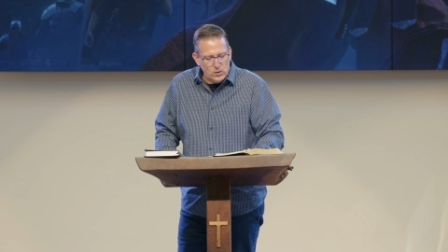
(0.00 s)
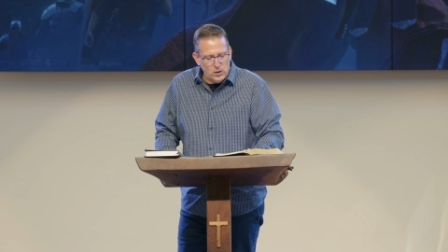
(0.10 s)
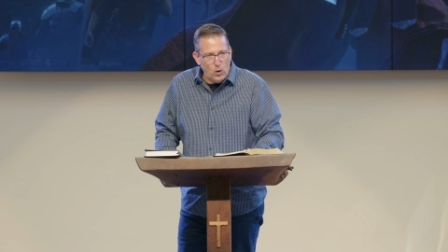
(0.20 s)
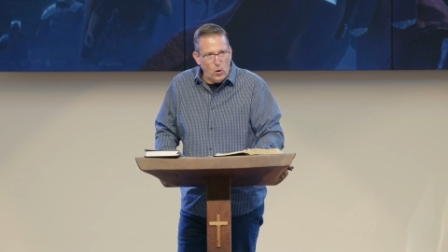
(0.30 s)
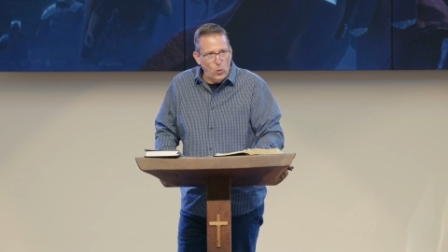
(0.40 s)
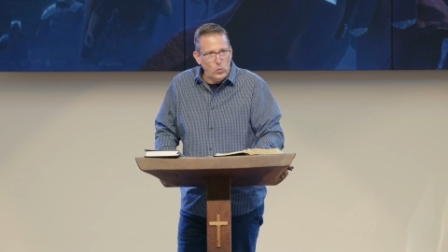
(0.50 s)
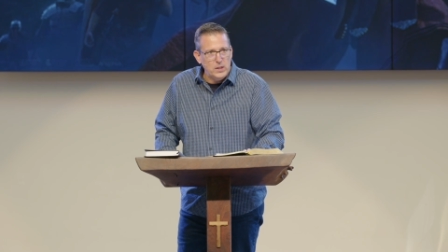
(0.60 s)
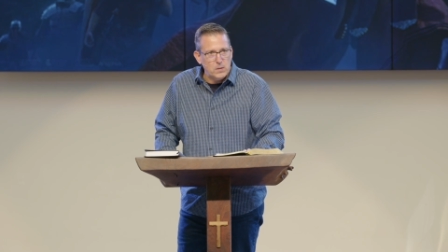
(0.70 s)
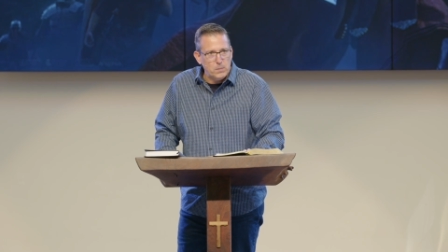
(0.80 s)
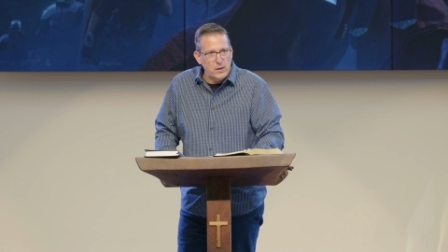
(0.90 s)
the Holy
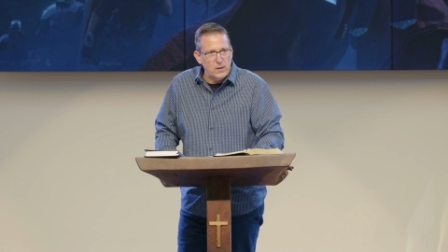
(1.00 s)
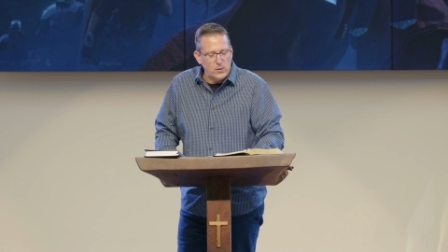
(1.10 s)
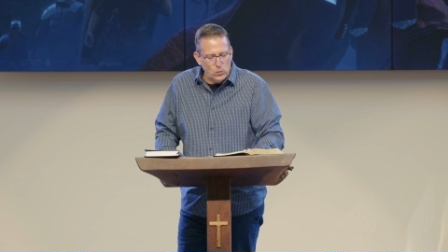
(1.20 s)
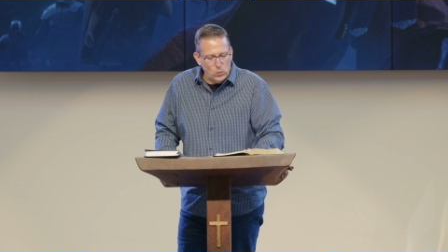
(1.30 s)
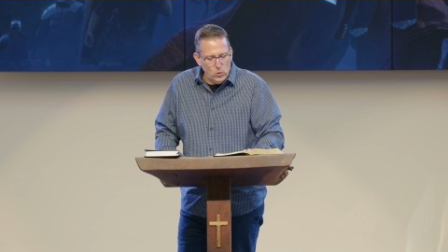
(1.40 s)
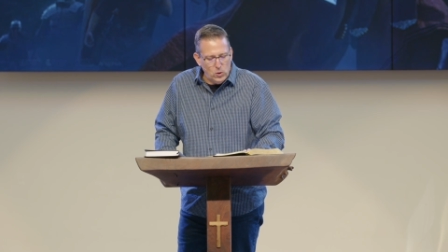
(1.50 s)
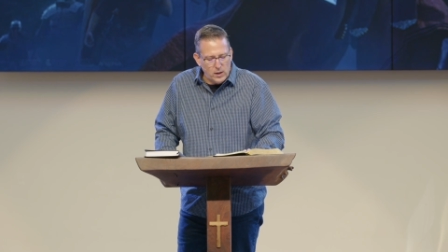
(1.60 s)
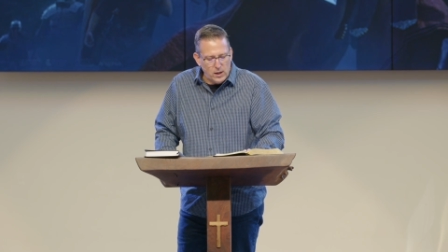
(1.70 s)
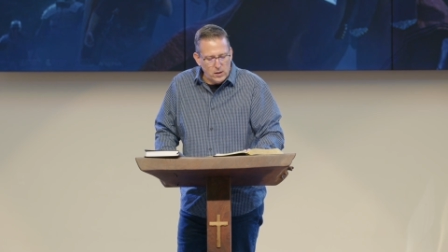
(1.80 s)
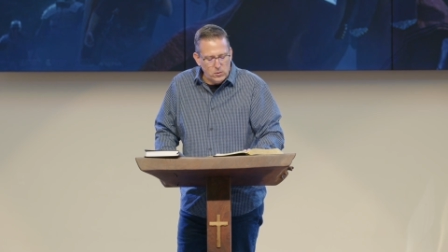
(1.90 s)
Spirit, the Ruach
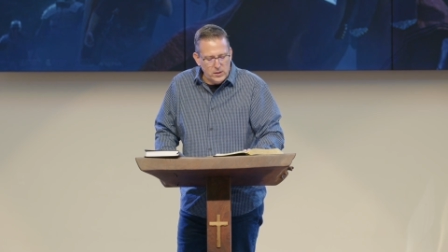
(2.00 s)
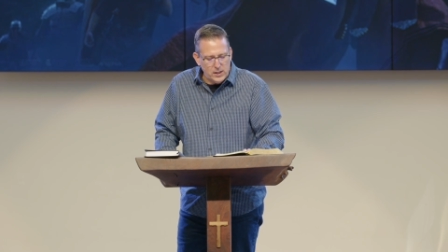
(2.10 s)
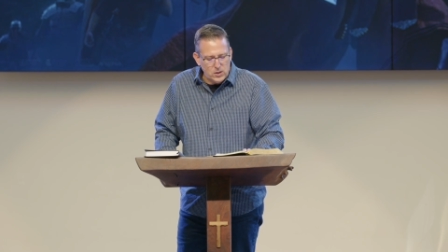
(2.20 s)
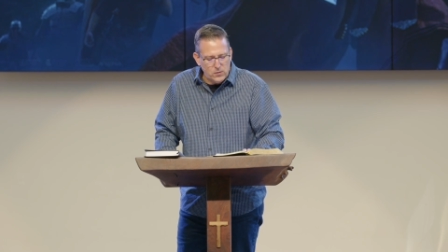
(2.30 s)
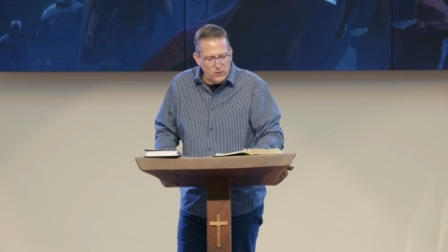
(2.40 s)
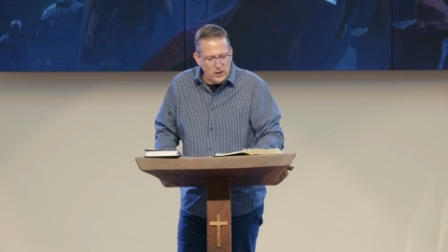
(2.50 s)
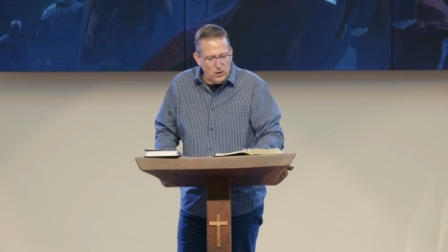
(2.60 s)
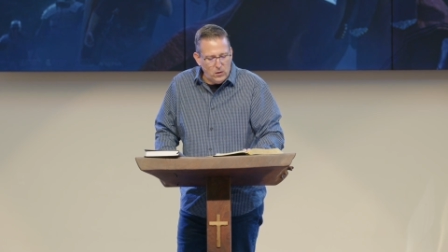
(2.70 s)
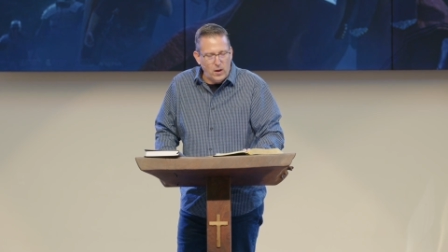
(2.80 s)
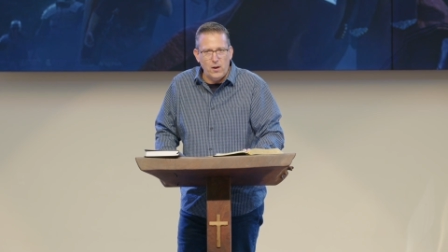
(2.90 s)
HaKodesh,
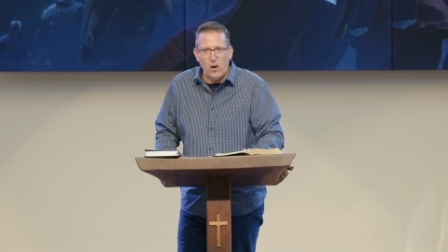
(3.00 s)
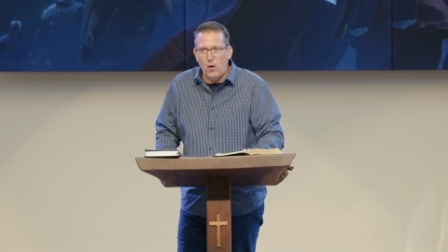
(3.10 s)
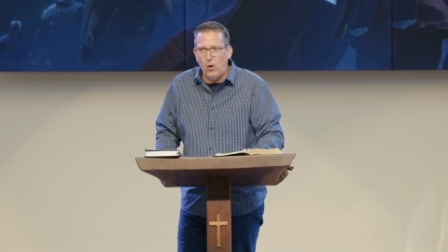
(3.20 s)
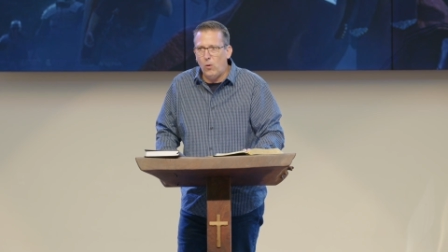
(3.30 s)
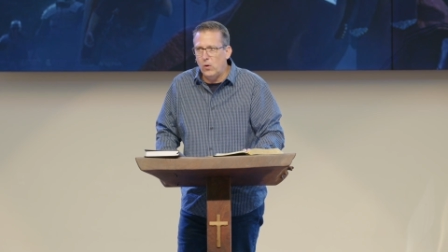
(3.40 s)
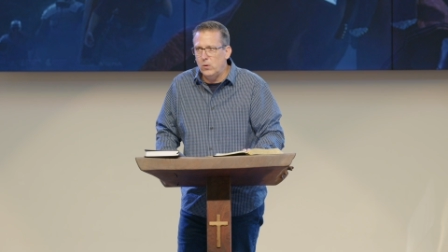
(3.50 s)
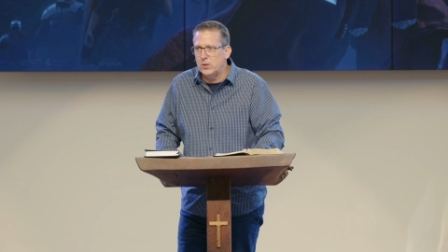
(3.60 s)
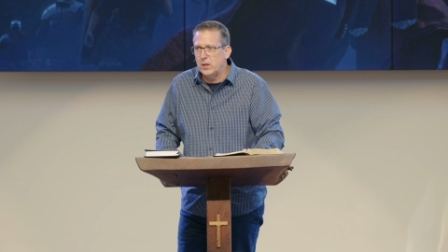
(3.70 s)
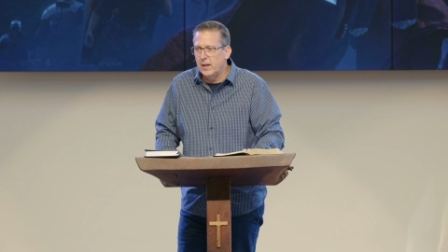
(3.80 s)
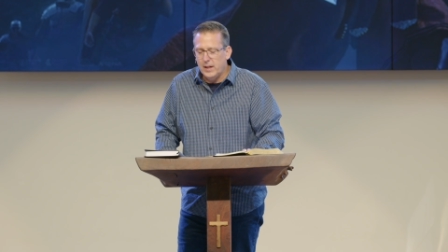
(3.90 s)
fell on all those
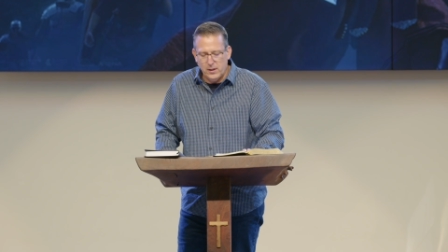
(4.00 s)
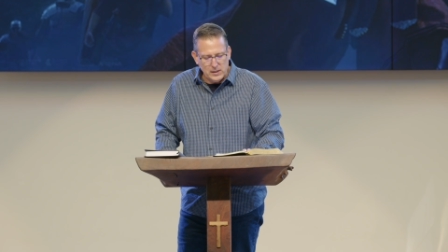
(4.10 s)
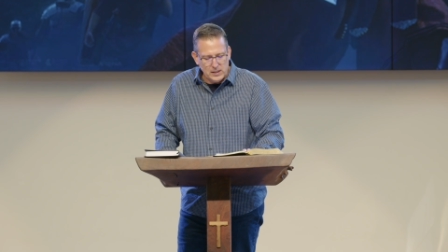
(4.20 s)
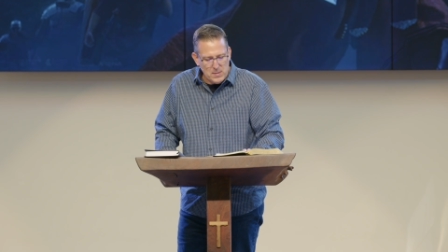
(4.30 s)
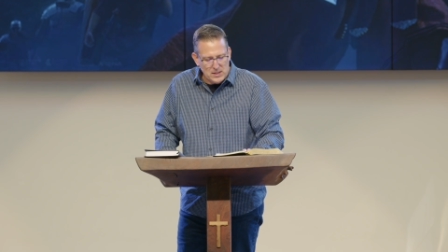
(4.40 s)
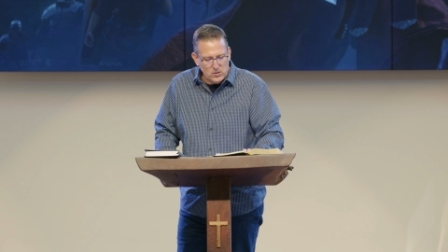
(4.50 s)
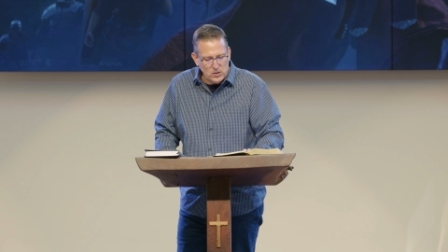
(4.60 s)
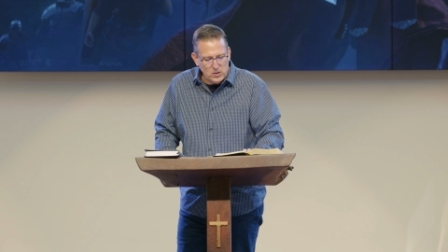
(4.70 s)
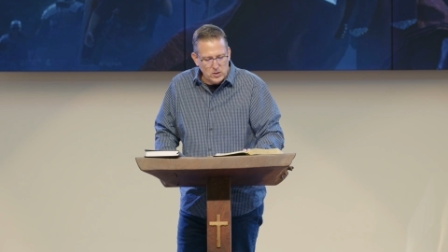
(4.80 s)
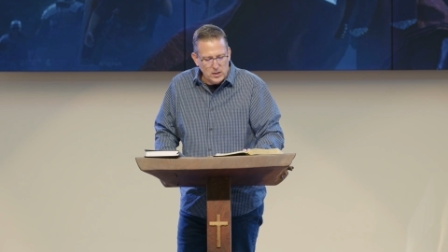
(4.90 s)
hearing the
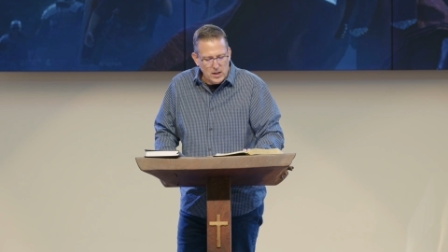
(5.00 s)
message.